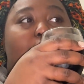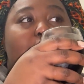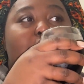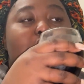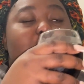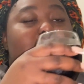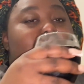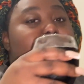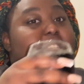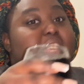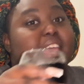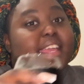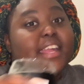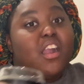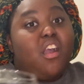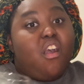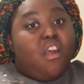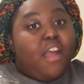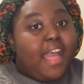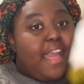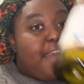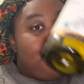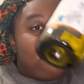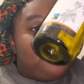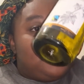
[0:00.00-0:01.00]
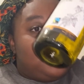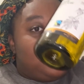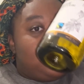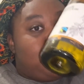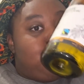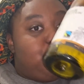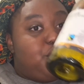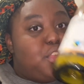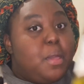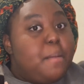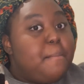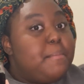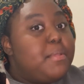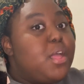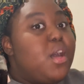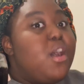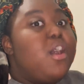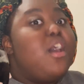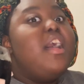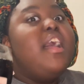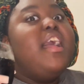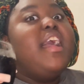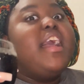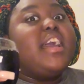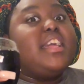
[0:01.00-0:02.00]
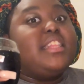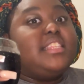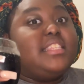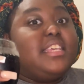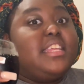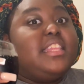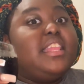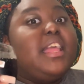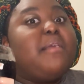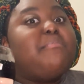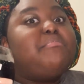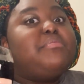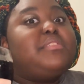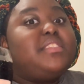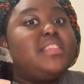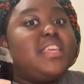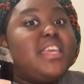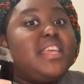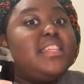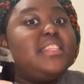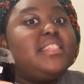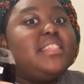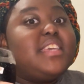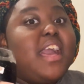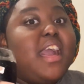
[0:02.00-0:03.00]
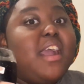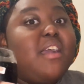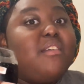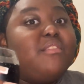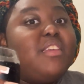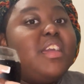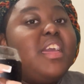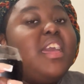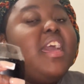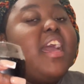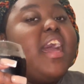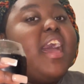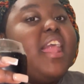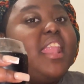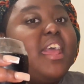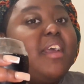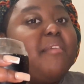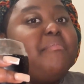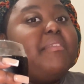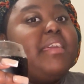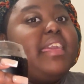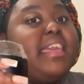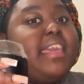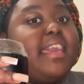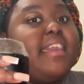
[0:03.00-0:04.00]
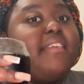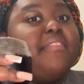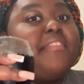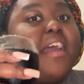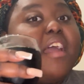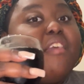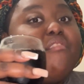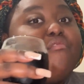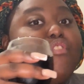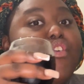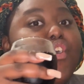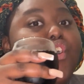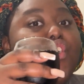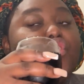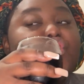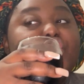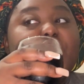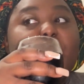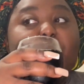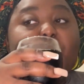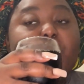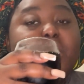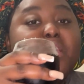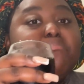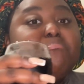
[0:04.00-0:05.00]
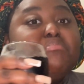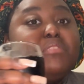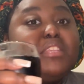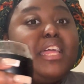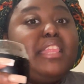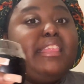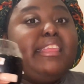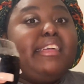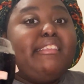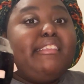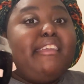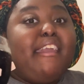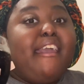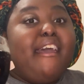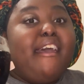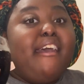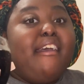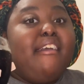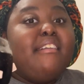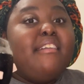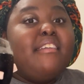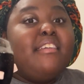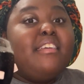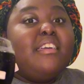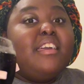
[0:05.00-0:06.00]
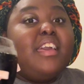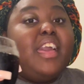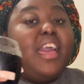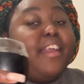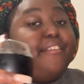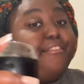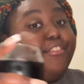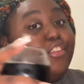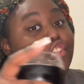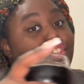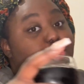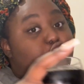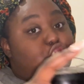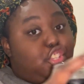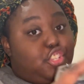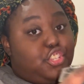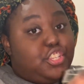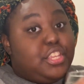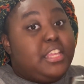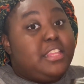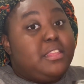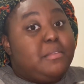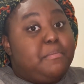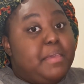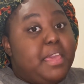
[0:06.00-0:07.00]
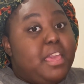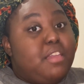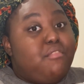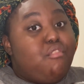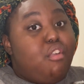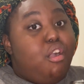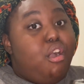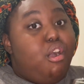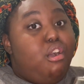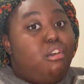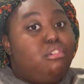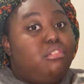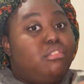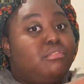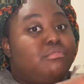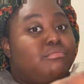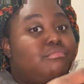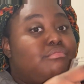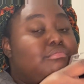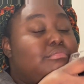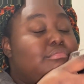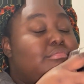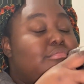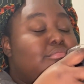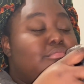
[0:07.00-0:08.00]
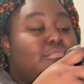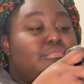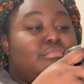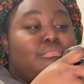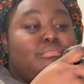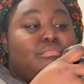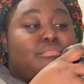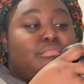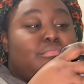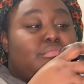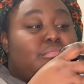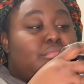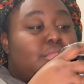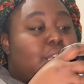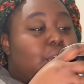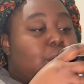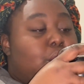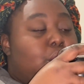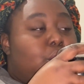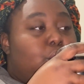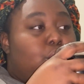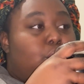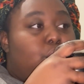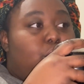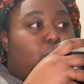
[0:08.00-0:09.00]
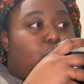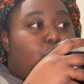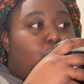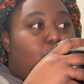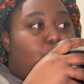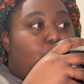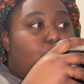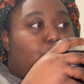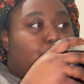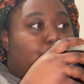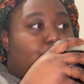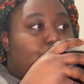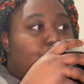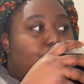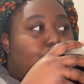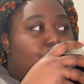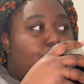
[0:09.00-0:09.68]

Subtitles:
Because I can't have the Sauvignon Blanc until I'm sitting down and I'm eating that roast. And when I'm telling you, if you've just seen a B-roll, oh Lord.